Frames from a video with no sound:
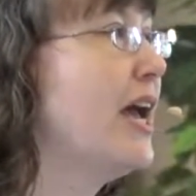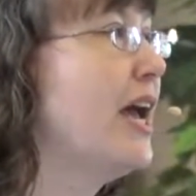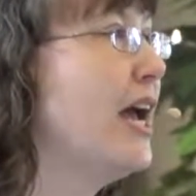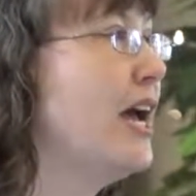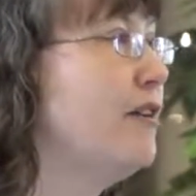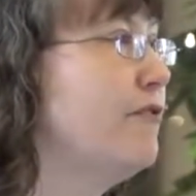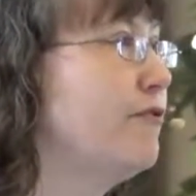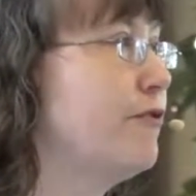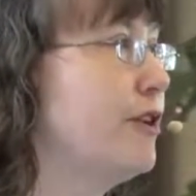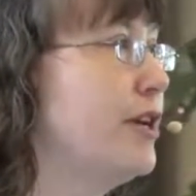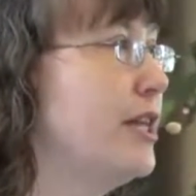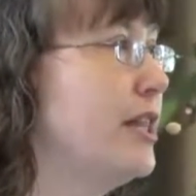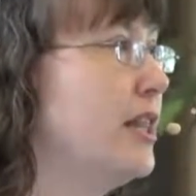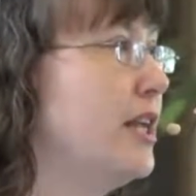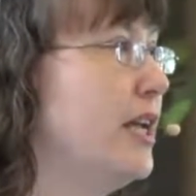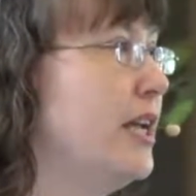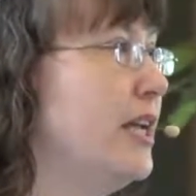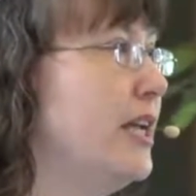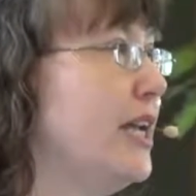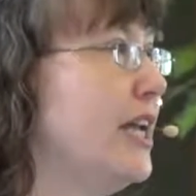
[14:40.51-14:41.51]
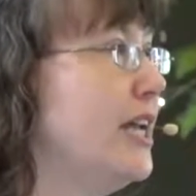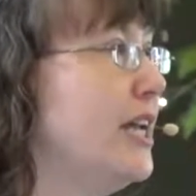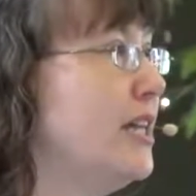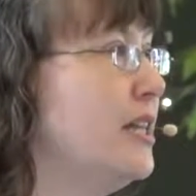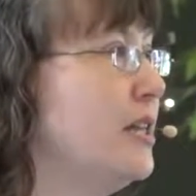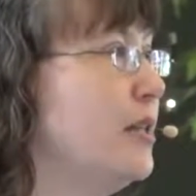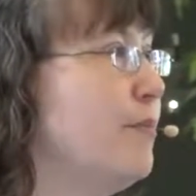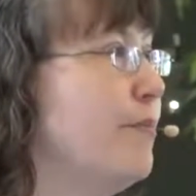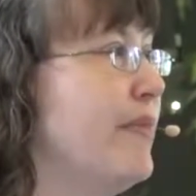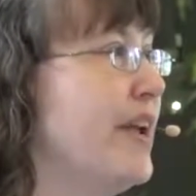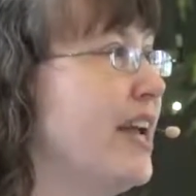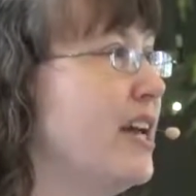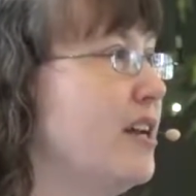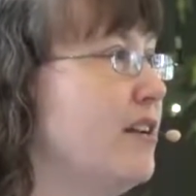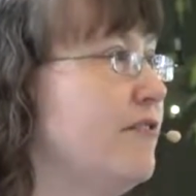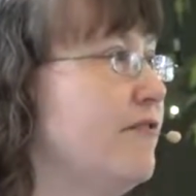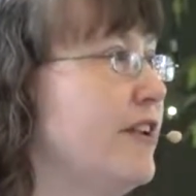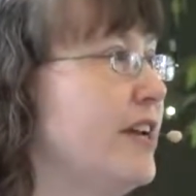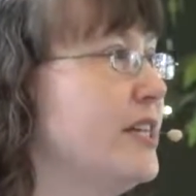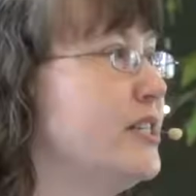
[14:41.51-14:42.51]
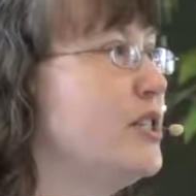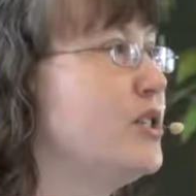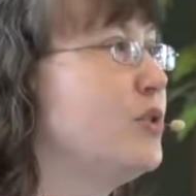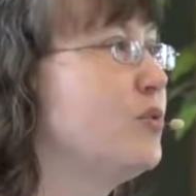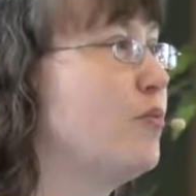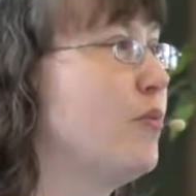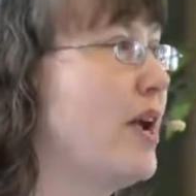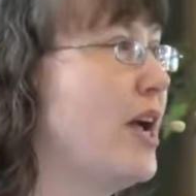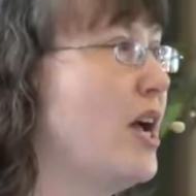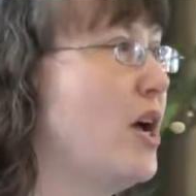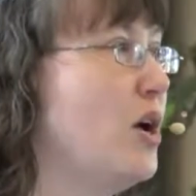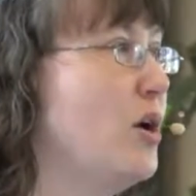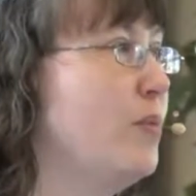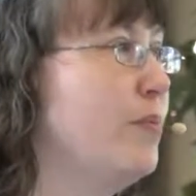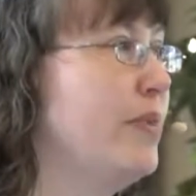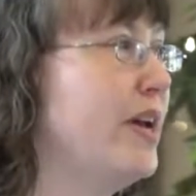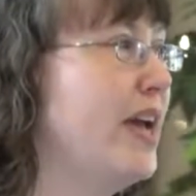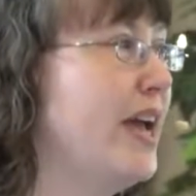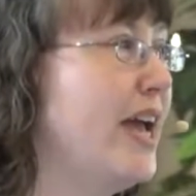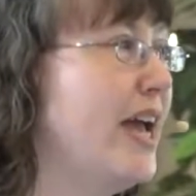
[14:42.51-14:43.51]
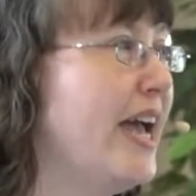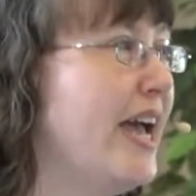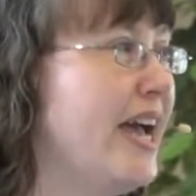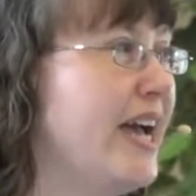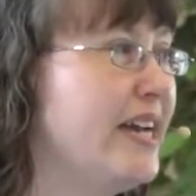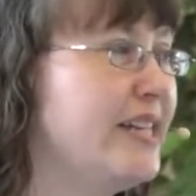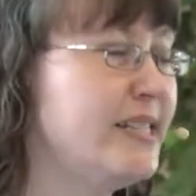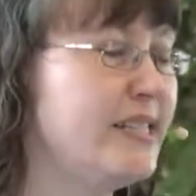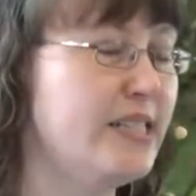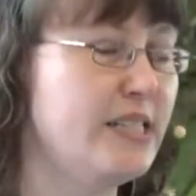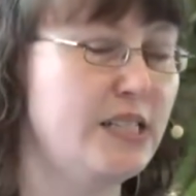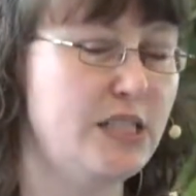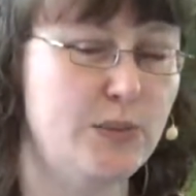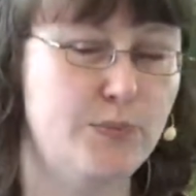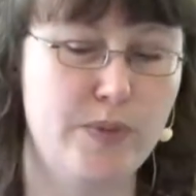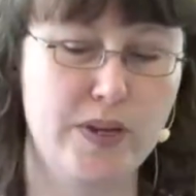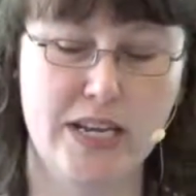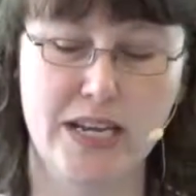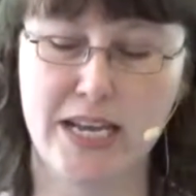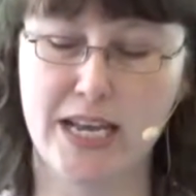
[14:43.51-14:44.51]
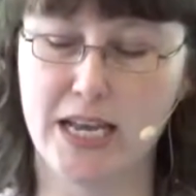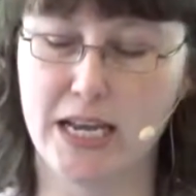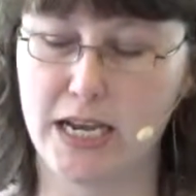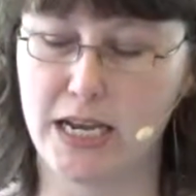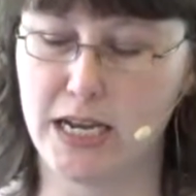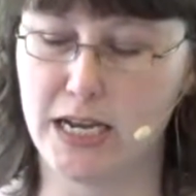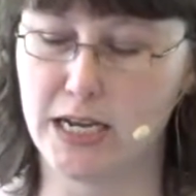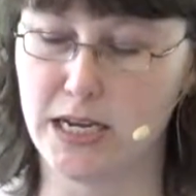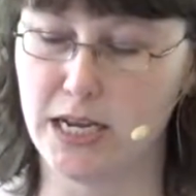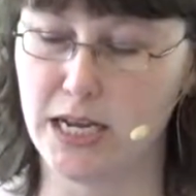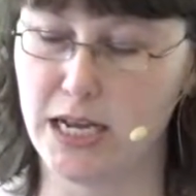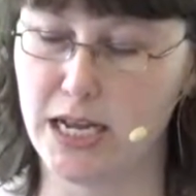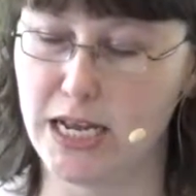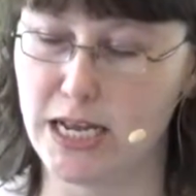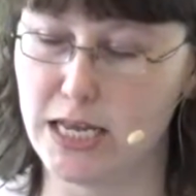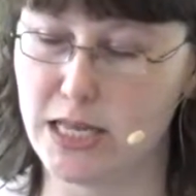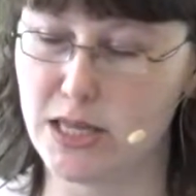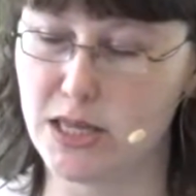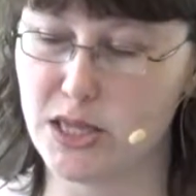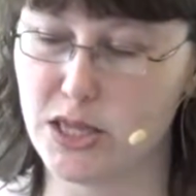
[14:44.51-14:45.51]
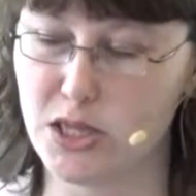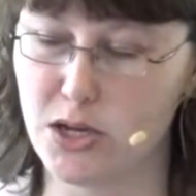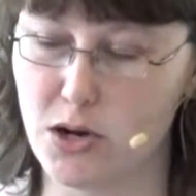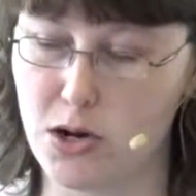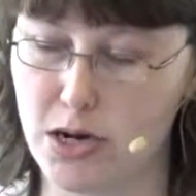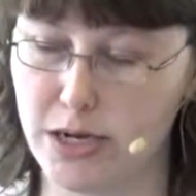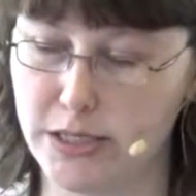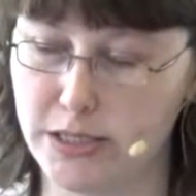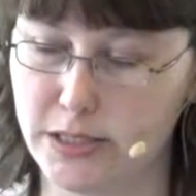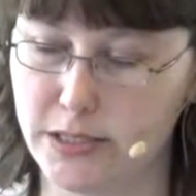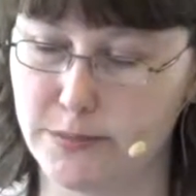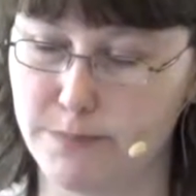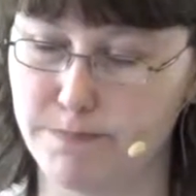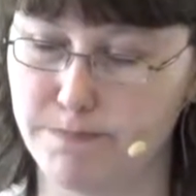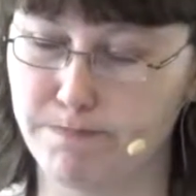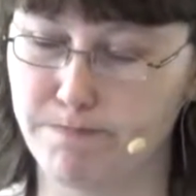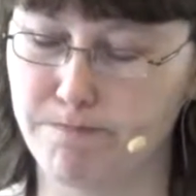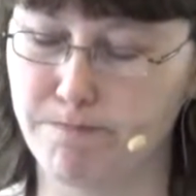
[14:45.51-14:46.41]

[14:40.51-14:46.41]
Everything in the manifest realm has its beginning in thought.